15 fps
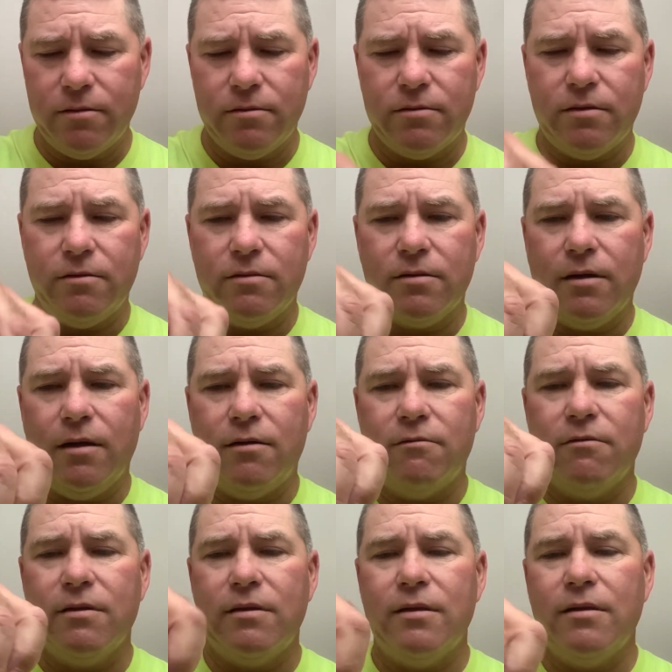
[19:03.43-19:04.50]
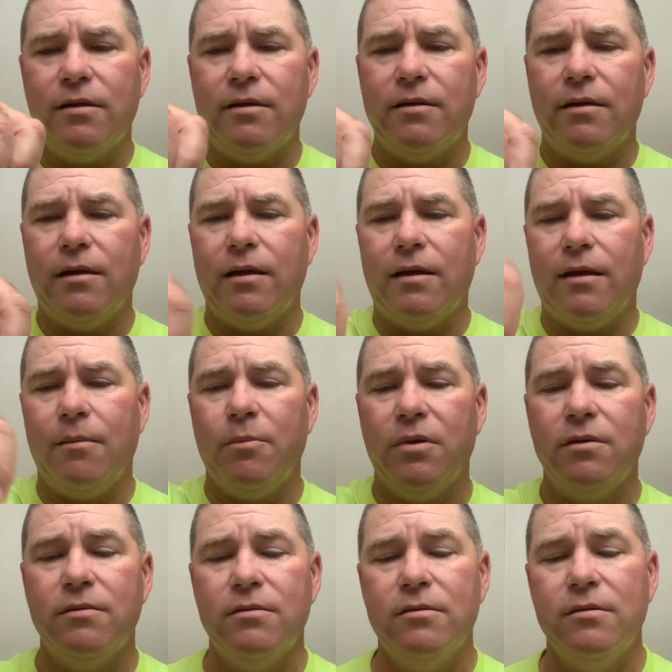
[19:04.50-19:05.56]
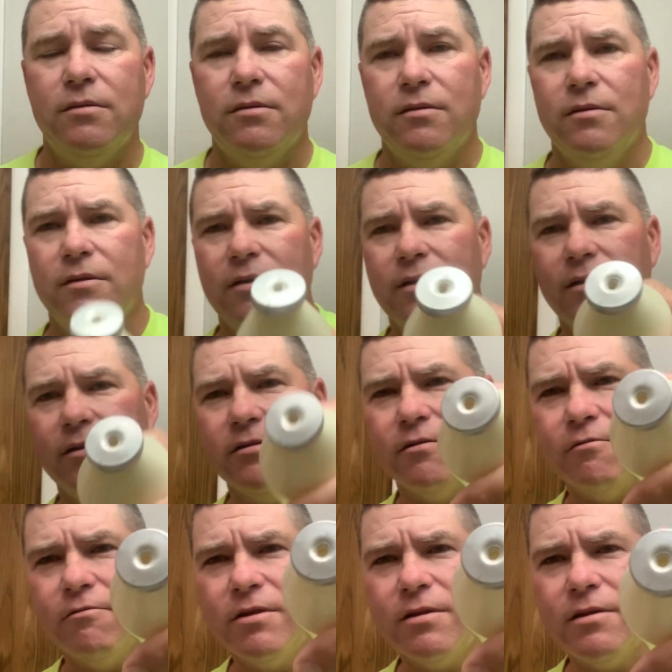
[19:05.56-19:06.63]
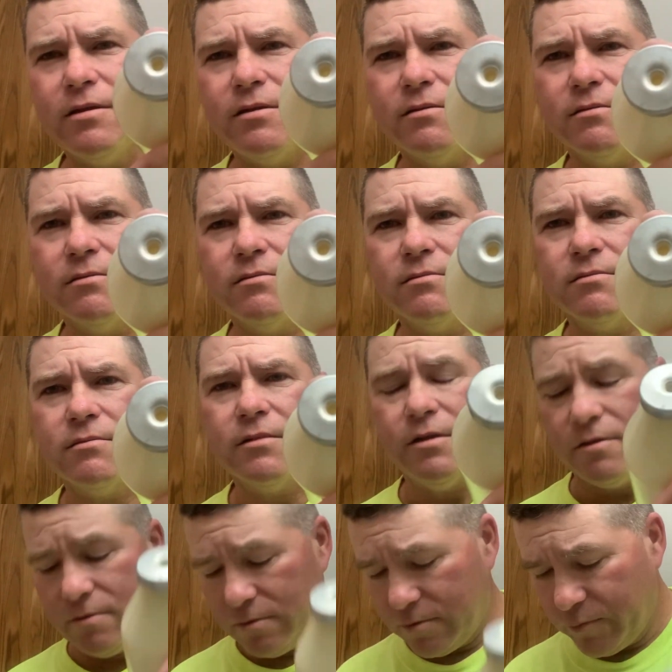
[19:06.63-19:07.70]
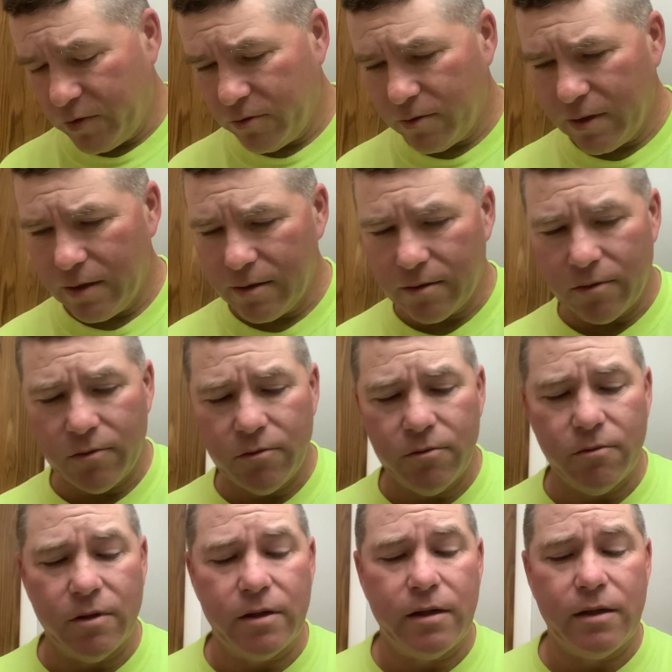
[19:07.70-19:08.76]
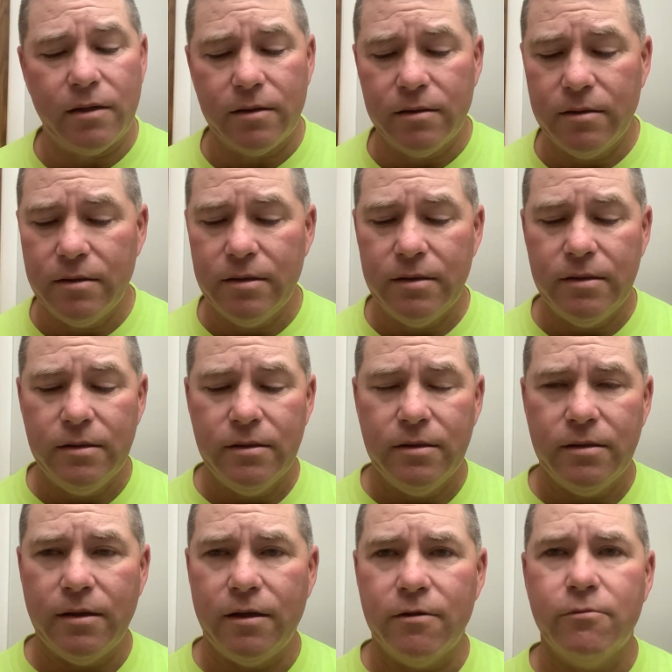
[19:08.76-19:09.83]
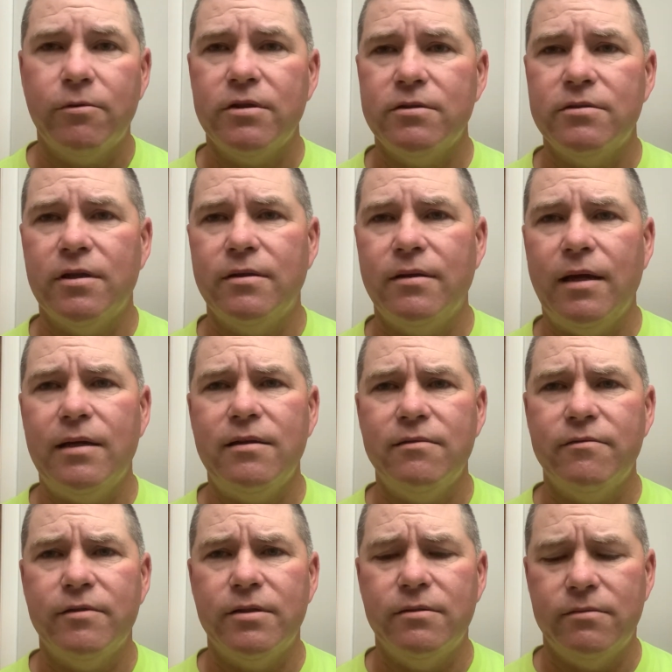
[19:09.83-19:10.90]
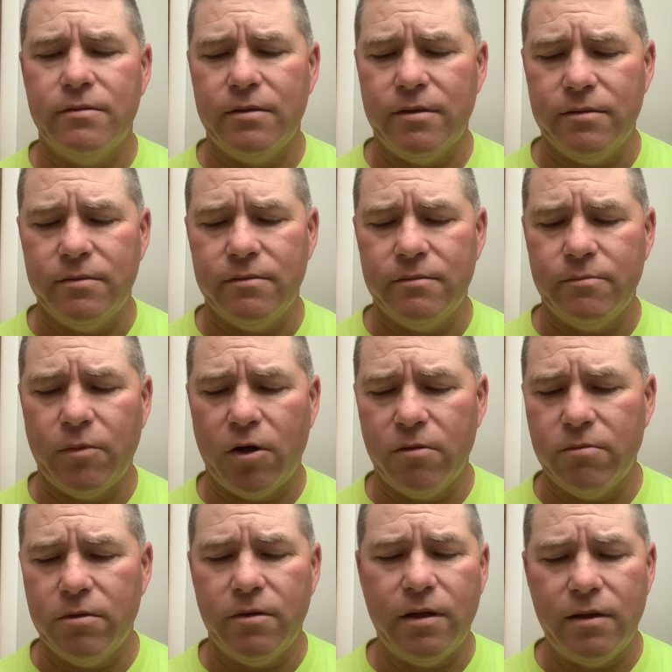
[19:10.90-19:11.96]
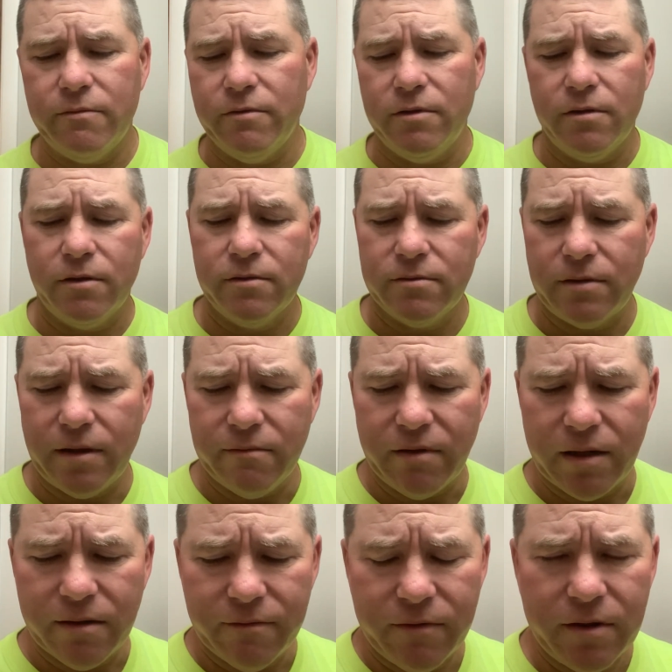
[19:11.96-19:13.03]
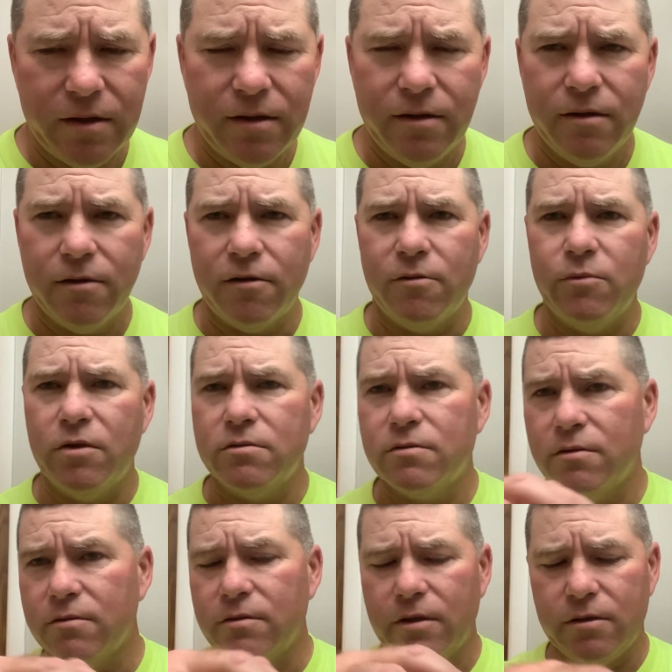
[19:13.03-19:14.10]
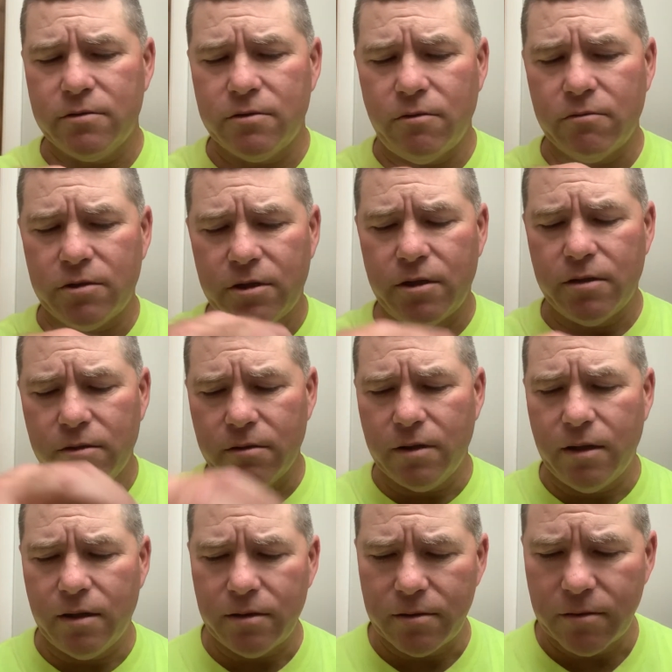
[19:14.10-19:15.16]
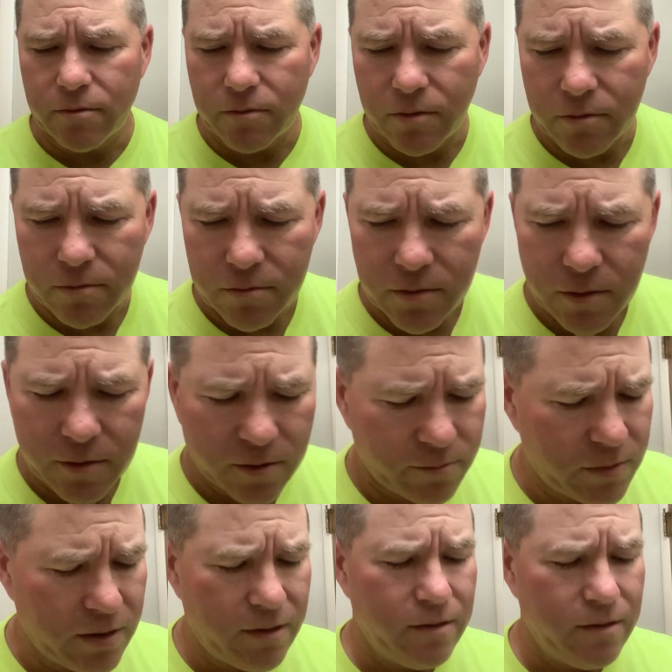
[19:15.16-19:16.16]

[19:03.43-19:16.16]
So it's got a really tight cap, and it's a small kind of hole on there. Now the ones that Dave and Barber Dave and Nurse Dave have almost look like salt shaker kind of little holes on them.